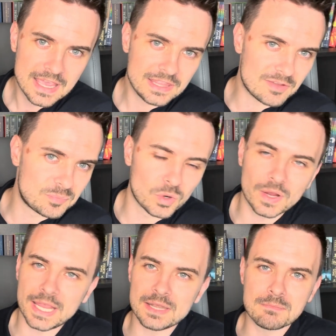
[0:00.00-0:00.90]
They've brought
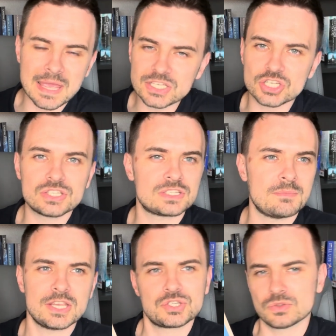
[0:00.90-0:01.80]
in measures to
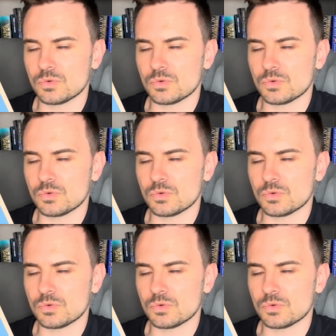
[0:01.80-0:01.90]
make sure that